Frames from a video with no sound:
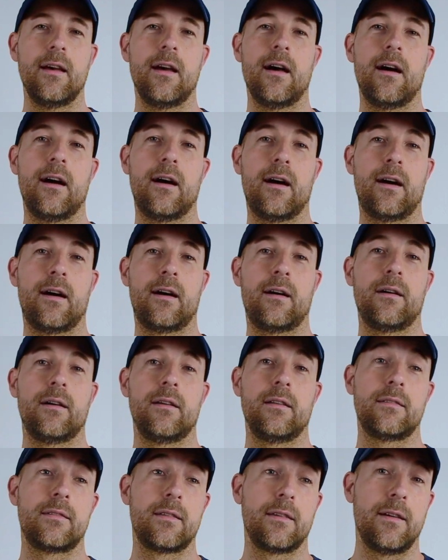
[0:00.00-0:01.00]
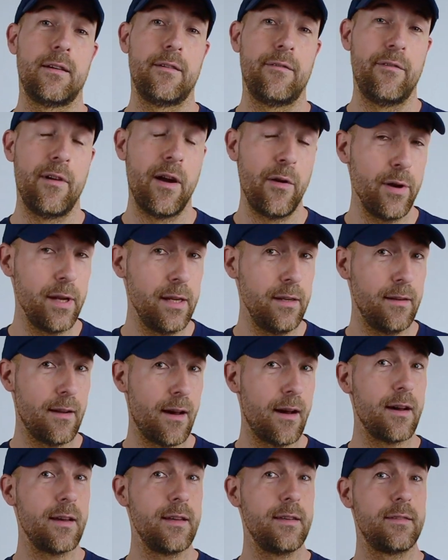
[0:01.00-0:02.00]
It's a very
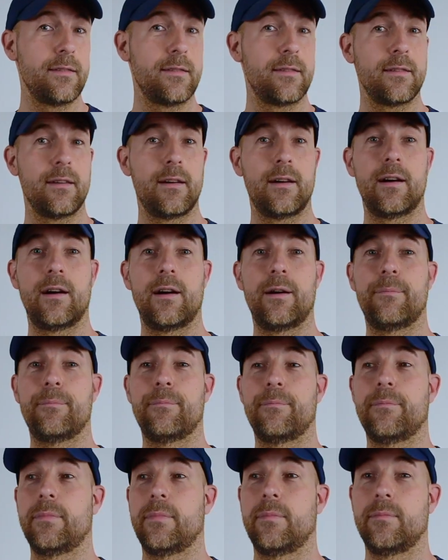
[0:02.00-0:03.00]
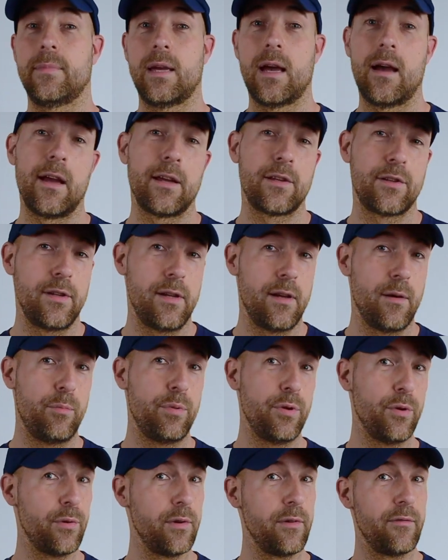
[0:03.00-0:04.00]
nice, actually a
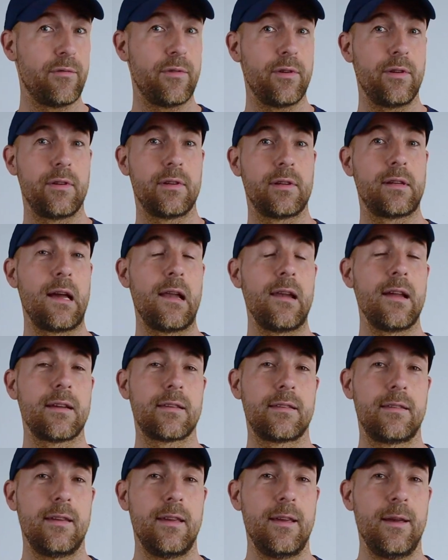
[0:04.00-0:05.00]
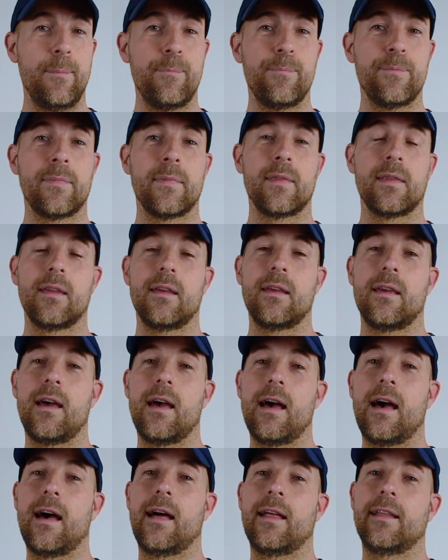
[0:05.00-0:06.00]
beautiful galaxy.
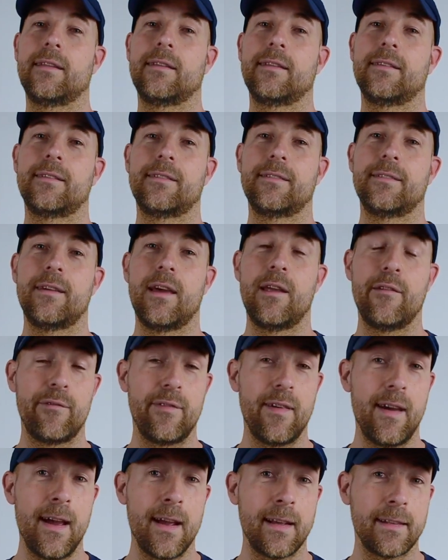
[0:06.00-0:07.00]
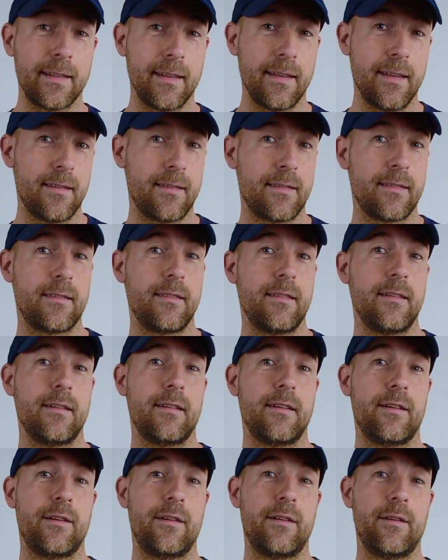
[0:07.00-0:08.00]
And in fact, it's
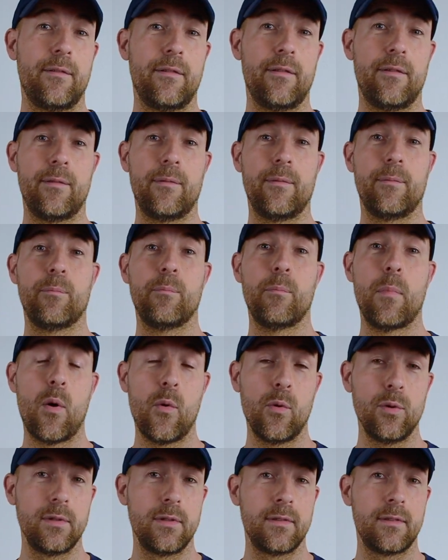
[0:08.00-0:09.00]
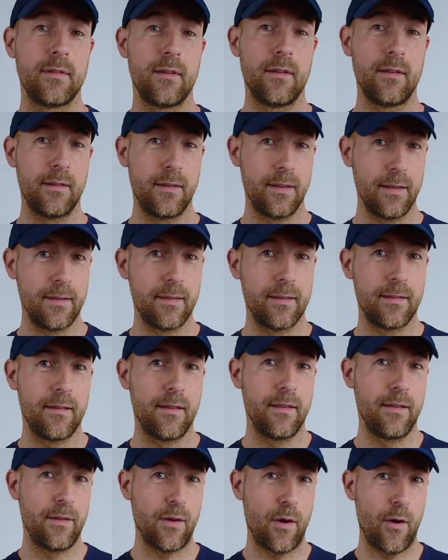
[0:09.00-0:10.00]
the most
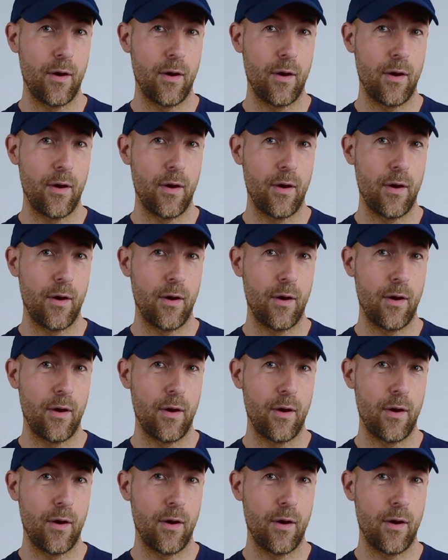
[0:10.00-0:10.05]
distant